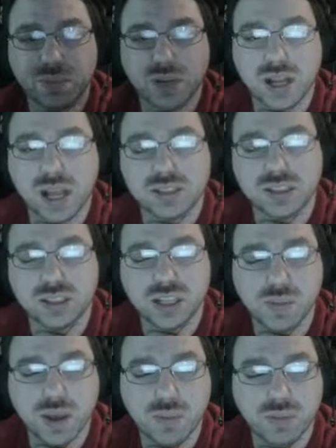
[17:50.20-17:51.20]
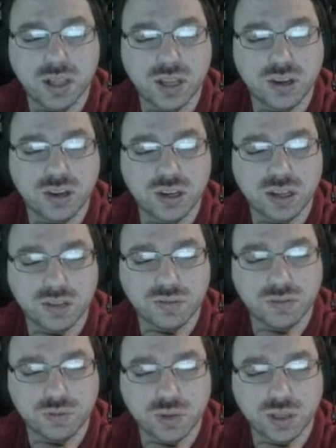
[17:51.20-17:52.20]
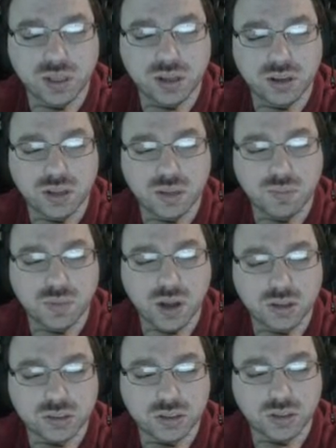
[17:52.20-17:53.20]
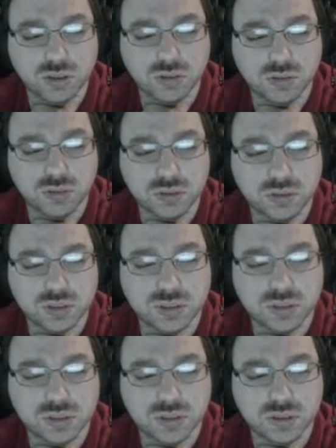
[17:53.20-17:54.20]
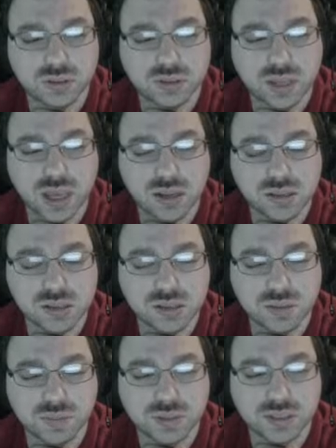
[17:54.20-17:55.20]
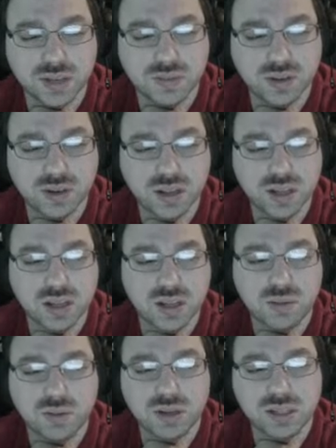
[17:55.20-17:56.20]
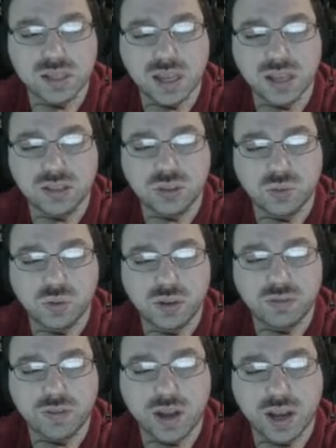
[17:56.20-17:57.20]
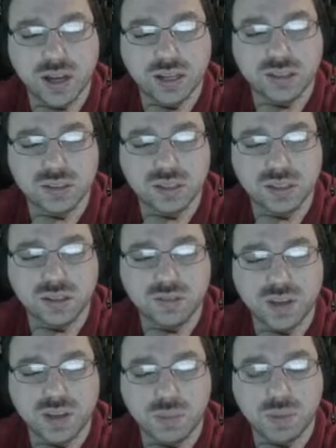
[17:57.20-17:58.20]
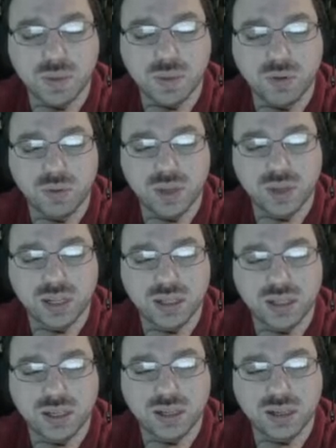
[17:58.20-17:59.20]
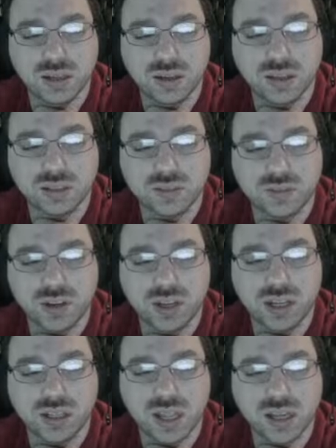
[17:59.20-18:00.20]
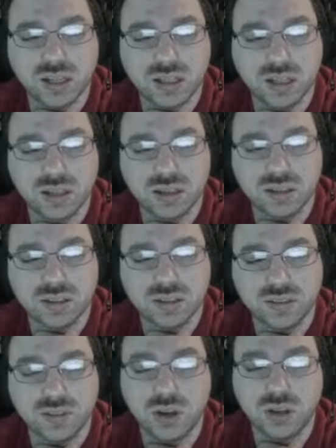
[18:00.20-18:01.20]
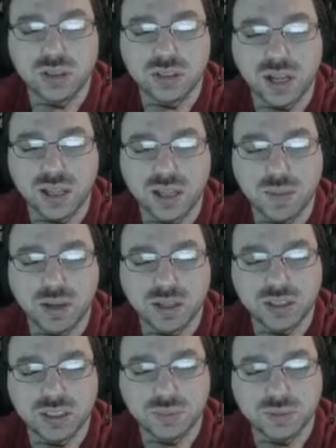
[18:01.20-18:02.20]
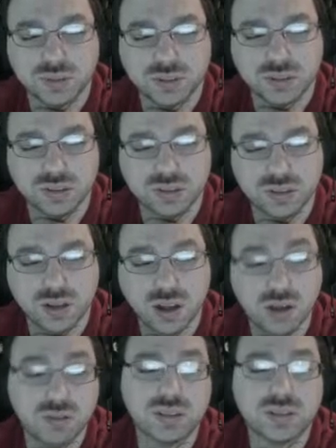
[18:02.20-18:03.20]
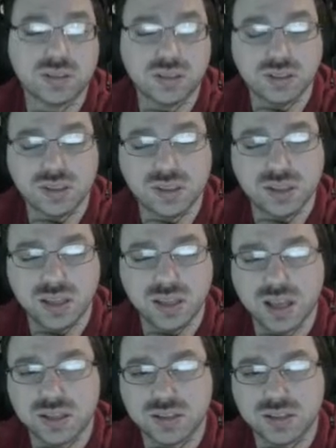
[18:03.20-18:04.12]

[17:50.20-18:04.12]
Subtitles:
ask the GM emulator if we. Oh yeah. Also, chaos is up to 7. I'm gonna say, do we find the family member immediately? It's very unlikely, even though it's not that big a ship. It's still. Oh, it's still a yes.